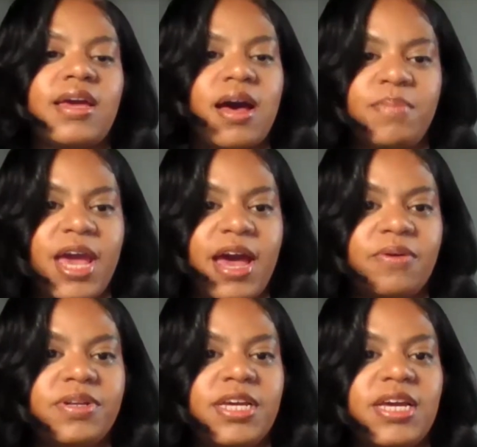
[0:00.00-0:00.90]
calm down.
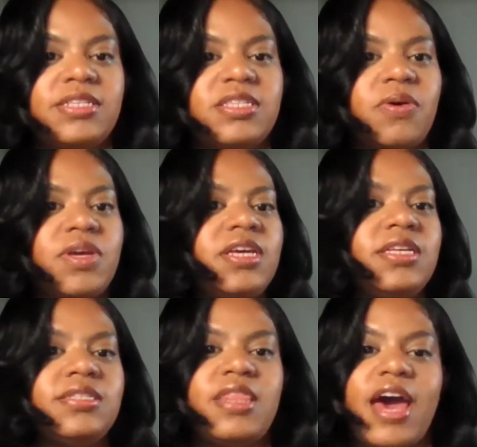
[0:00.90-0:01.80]
And mm-hmm. so
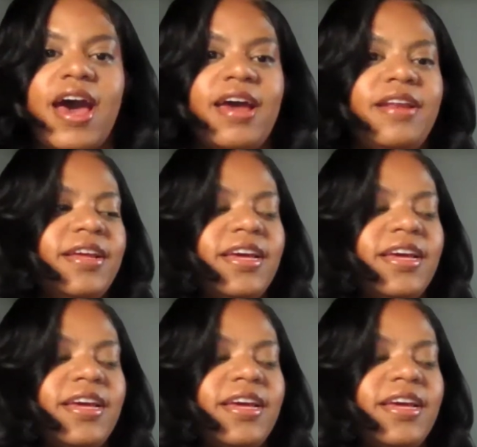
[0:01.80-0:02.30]
he's that